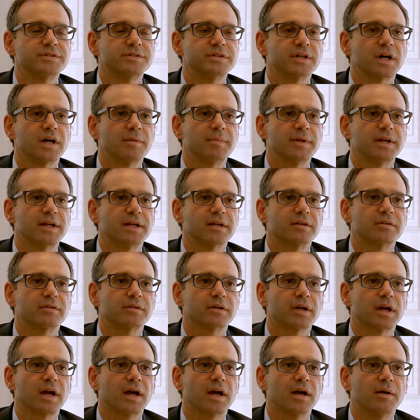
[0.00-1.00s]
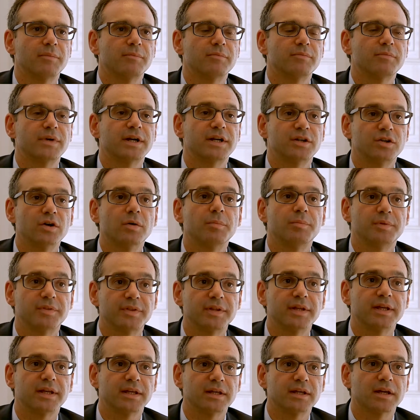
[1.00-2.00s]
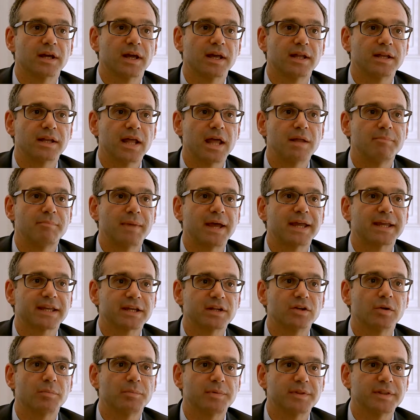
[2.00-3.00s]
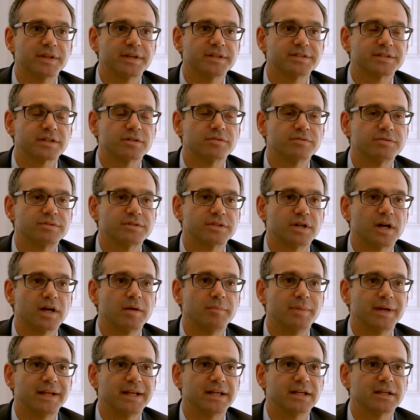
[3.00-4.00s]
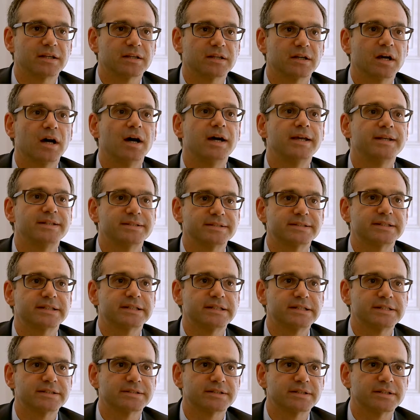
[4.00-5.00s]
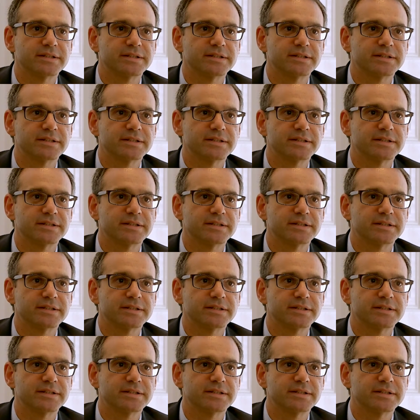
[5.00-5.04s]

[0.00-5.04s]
diabetic retinopathy and maculopathy, so diabetic eye disease,